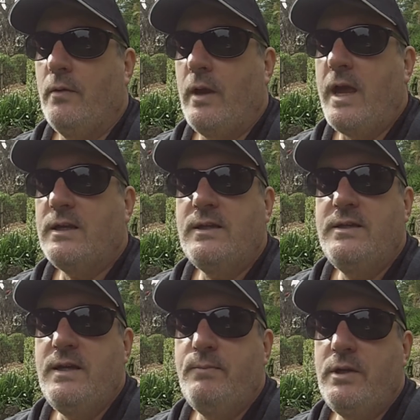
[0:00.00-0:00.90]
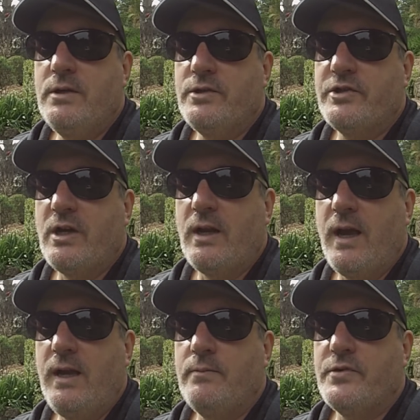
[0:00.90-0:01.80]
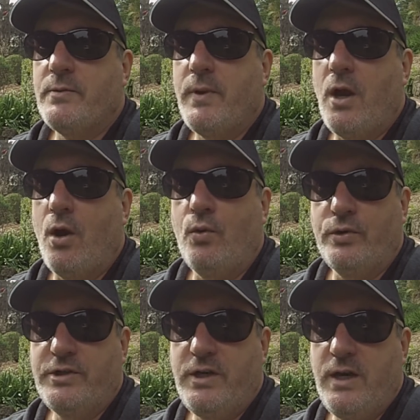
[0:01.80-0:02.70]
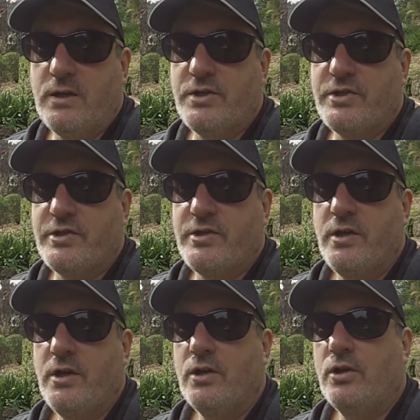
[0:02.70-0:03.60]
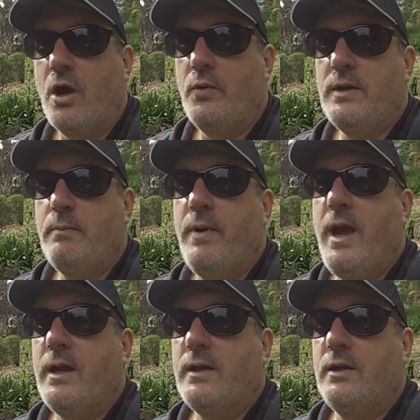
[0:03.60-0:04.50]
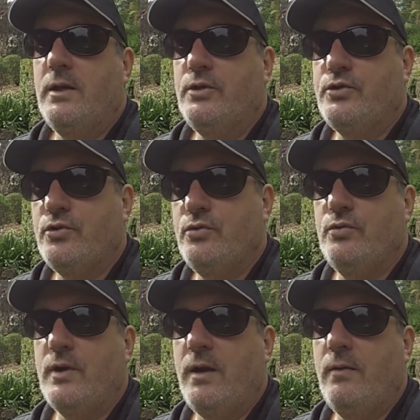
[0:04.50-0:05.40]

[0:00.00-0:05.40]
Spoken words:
academia's claims about older texts going back into